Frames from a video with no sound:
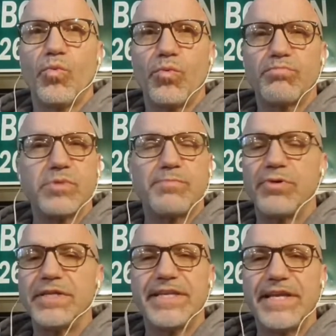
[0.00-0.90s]
put it
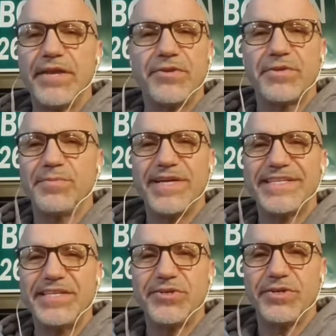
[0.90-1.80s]
together the best he
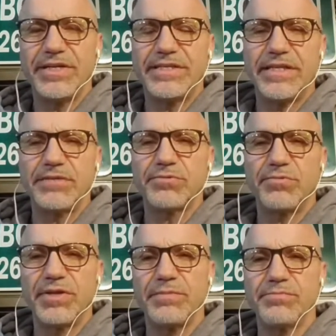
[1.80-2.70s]
could. He said it was one of
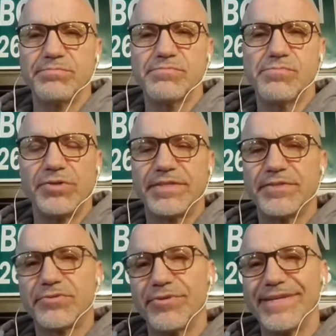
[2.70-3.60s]
the most
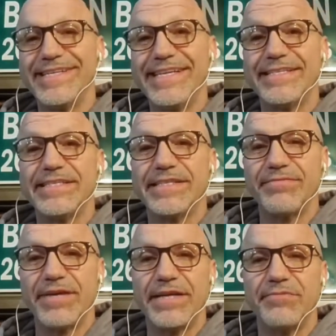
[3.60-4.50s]
destroyed knees he's ever
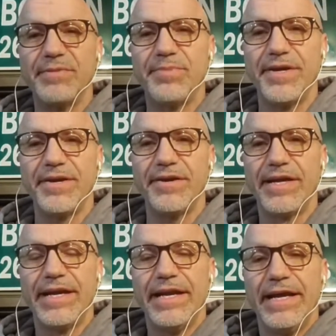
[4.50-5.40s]
had to repair.
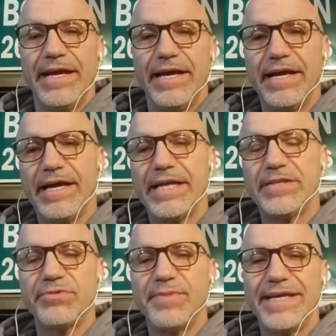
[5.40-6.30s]
I tore
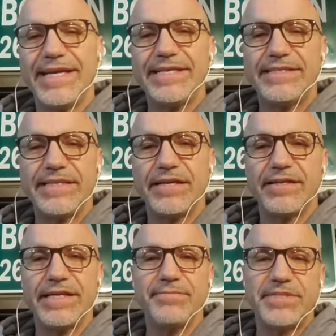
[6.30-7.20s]
my ACL,
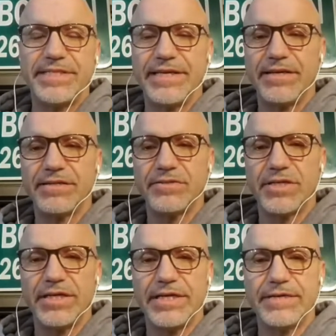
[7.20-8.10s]
MCL,
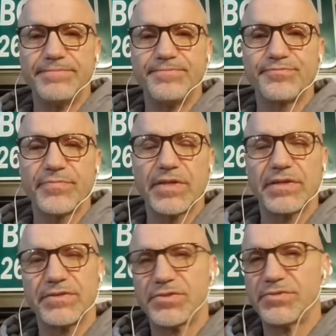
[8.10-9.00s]

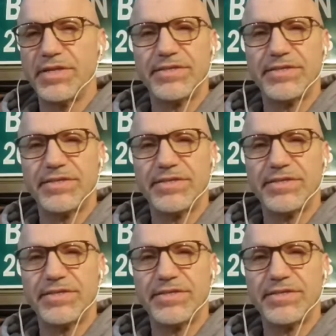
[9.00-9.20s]
stretched